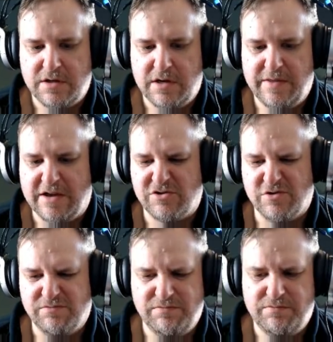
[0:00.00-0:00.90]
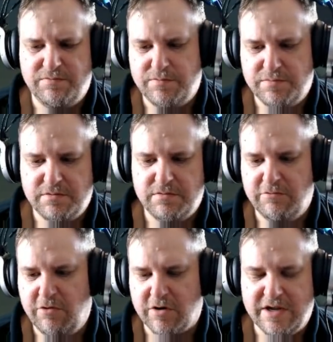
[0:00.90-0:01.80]
in that sort of
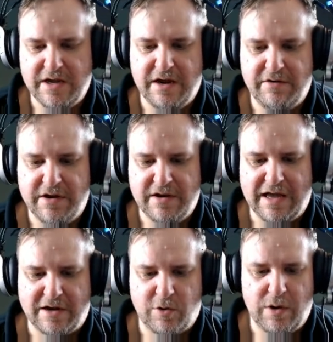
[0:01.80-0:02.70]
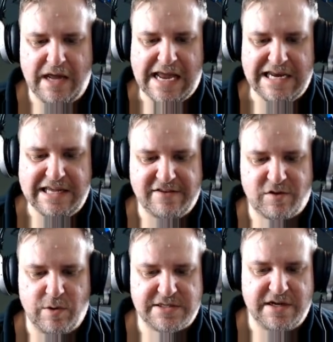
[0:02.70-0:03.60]
rocky area, like elite
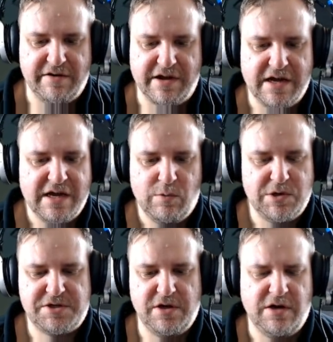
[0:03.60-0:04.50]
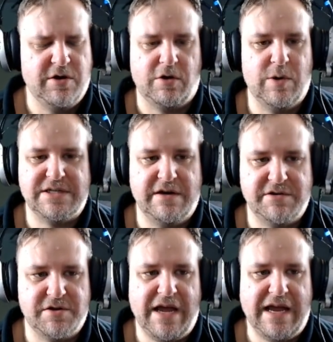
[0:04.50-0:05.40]
quest area, which not quest
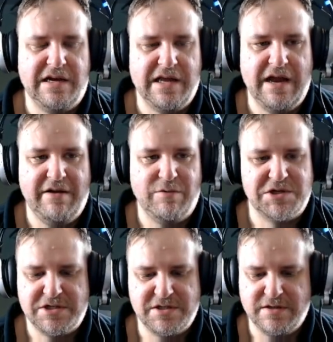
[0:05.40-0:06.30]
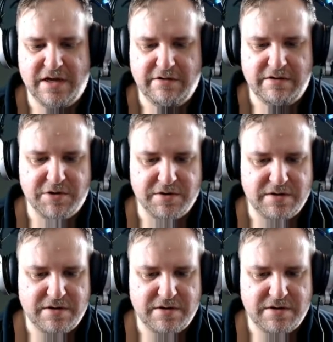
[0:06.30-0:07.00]
area, sorry, elite area, which isn't there anymore.